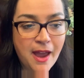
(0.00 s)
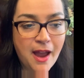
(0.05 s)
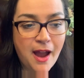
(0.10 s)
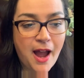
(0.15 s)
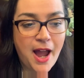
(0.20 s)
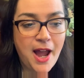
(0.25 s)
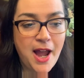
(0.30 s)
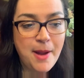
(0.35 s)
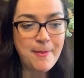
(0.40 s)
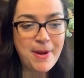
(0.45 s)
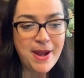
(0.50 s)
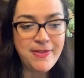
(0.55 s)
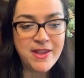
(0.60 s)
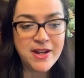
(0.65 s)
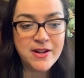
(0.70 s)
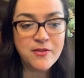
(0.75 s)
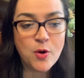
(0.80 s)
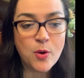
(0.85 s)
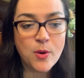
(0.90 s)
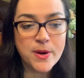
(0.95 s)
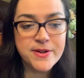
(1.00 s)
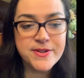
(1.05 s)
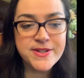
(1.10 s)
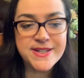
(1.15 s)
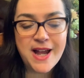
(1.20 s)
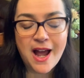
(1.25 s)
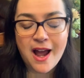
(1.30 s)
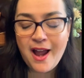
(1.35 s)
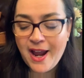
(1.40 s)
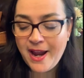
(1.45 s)
And then of course,
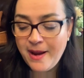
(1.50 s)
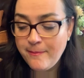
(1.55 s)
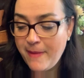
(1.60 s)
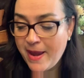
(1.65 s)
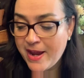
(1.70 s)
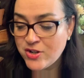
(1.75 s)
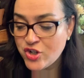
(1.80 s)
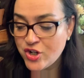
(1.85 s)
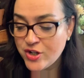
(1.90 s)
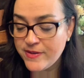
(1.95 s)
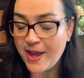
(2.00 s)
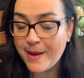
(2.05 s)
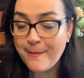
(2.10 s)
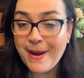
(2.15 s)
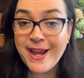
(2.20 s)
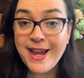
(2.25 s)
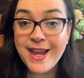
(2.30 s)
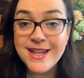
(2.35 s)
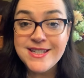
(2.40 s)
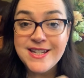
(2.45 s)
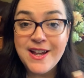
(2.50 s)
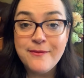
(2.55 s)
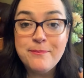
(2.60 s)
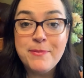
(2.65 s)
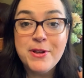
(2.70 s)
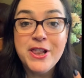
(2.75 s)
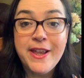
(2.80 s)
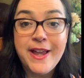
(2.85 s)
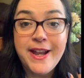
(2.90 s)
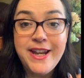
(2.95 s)
I make sure that my kids have
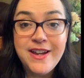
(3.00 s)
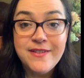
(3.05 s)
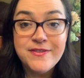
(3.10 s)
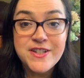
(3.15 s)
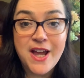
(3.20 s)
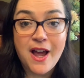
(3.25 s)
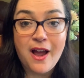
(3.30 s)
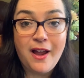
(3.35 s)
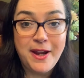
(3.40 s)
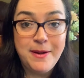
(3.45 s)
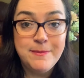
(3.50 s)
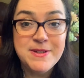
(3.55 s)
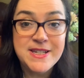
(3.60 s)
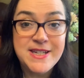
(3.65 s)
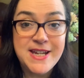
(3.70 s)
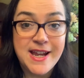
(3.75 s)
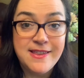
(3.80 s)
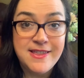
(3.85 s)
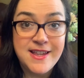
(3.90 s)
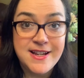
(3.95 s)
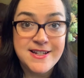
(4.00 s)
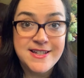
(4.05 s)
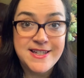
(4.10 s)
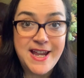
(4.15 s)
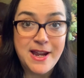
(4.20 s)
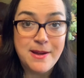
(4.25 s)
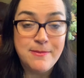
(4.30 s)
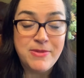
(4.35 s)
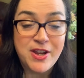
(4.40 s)
plenty of time to take the exam.